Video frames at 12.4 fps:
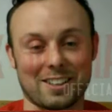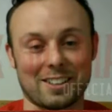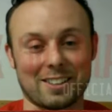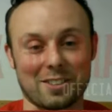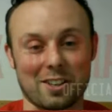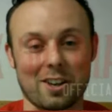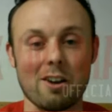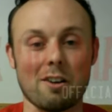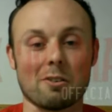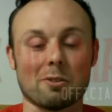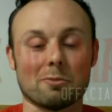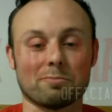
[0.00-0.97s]
I was like,
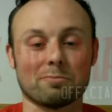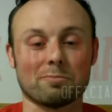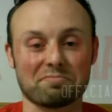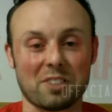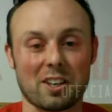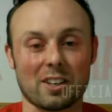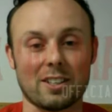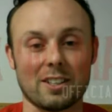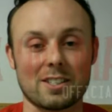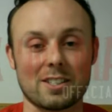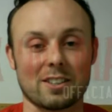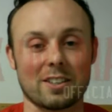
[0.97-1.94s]
oh, okay.
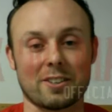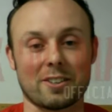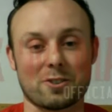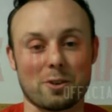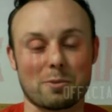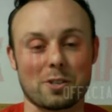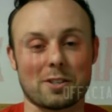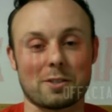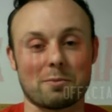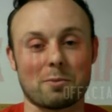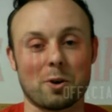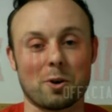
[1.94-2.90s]
Heath Slater trips on
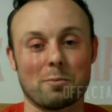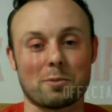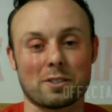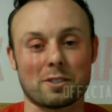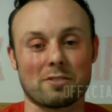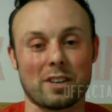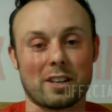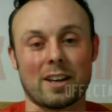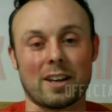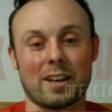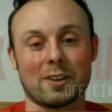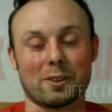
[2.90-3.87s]
some ropes and
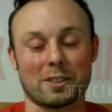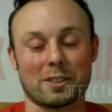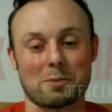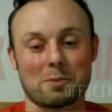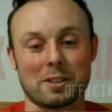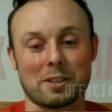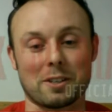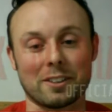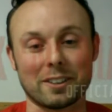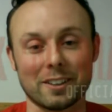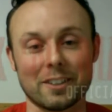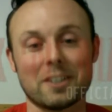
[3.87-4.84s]
Fandango gets the pin.
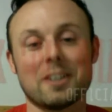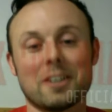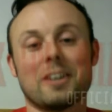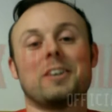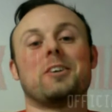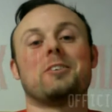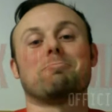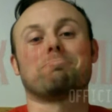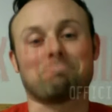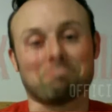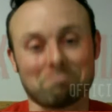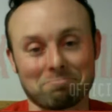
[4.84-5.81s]

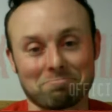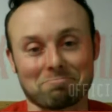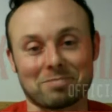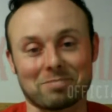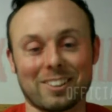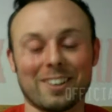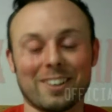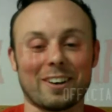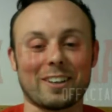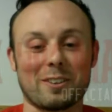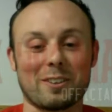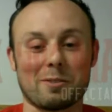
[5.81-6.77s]
All
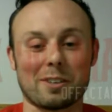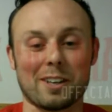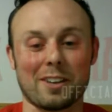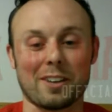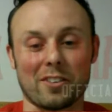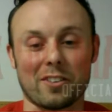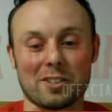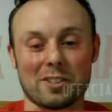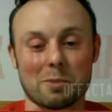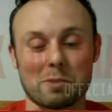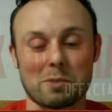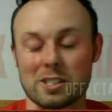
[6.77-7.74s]
right. I mean, I thought they
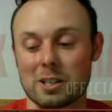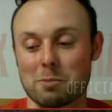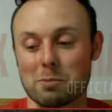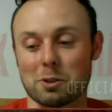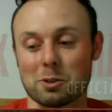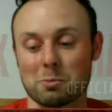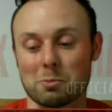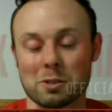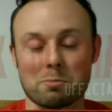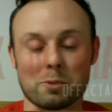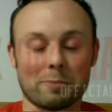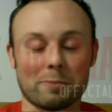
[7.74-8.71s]
should have mixed it up a little
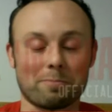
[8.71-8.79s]
bit, but